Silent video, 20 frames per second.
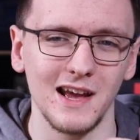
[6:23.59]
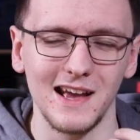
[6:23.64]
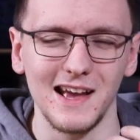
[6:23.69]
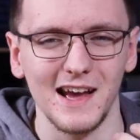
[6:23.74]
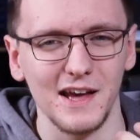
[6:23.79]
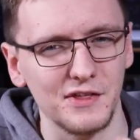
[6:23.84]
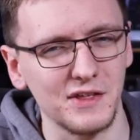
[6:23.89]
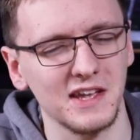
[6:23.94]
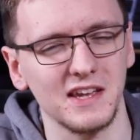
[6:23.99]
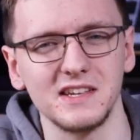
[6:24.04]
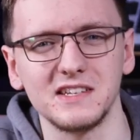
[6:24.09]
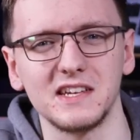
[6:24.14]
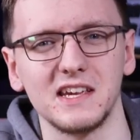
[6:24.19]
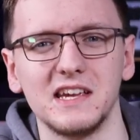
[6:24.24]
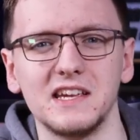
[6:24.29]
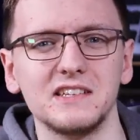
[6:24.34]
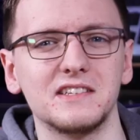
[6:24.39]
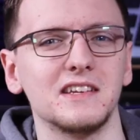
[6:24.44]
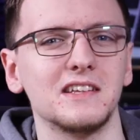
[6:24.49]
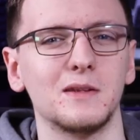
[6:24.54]
I think it's
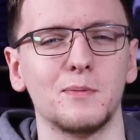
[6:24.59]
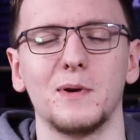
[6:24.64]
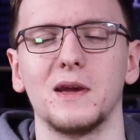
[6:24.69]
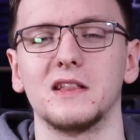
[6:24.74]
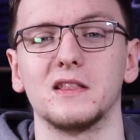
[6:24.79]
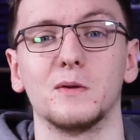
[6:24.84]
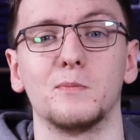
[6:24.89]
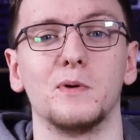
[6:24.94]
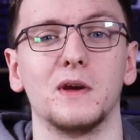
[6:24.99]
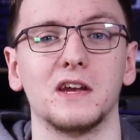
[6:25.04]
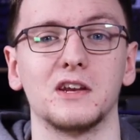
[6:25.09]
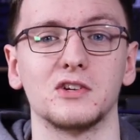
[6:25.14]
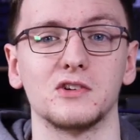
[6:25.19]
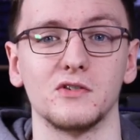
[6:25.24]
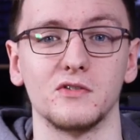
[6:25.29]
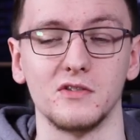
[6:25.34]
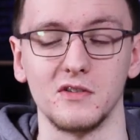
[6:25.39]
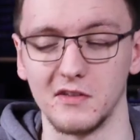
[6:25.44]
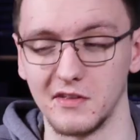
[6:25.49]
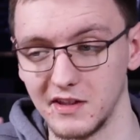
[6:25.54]
easy to paint the
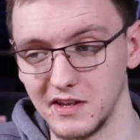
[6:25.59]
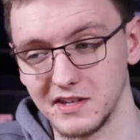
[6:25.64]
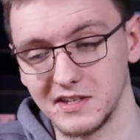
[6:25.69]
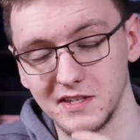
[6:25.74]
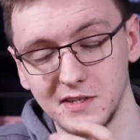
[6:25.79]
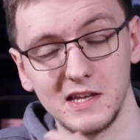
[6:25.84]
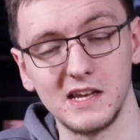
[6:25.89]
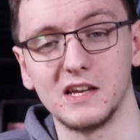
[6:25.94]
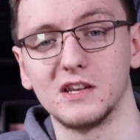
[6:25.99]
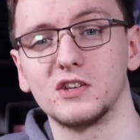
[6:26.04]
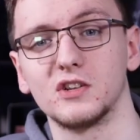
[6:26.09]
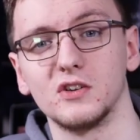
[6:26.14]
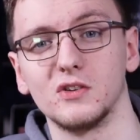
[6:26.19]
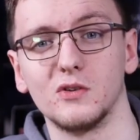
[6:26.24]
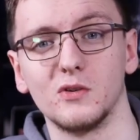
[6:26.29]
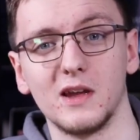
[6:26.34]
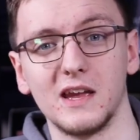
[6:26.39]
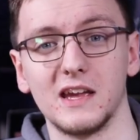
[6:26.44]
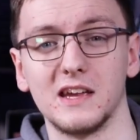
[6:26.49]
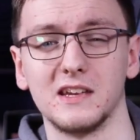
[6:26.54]
picture that this
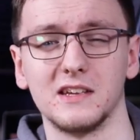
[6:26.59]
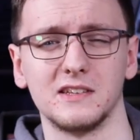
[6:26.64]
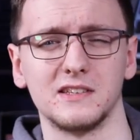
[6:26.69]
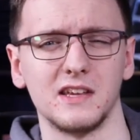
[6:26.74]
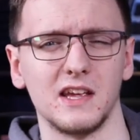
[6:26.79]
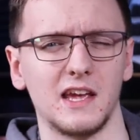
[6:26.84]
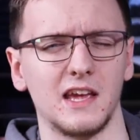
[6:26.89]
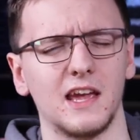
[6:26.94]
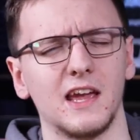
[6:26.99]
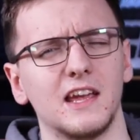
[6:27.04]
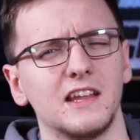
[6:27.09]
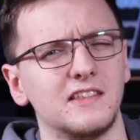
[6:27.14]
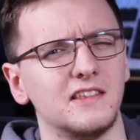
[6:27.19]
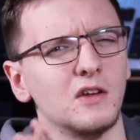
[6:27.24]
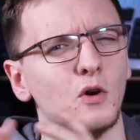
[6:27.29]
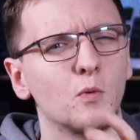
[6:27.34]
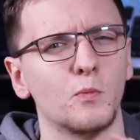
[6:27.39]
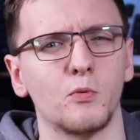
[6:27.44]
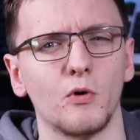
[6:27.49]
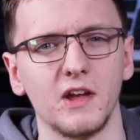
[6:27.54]
issue is a, a,
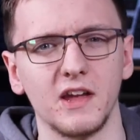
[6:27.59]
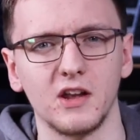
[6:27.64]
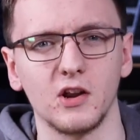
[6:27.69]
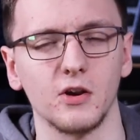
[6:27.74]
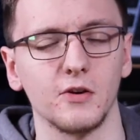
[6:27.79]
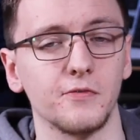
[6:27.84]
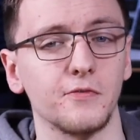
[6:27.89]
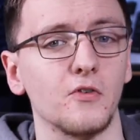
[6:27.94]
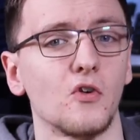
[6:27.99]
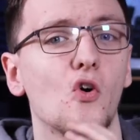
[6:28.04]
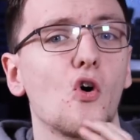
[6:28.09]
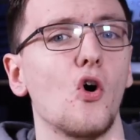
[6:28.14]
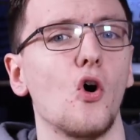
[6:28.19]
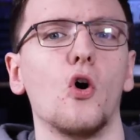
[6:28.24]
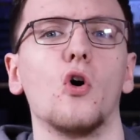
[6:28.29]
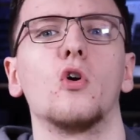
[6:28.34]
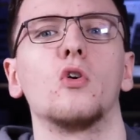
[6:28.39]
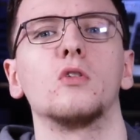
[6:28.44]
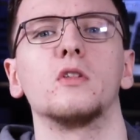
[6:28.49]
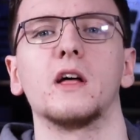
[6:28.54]
deal breaker for
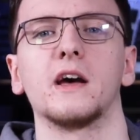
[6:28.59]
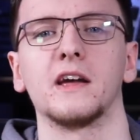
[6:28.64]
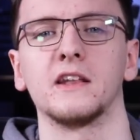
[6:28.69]
all.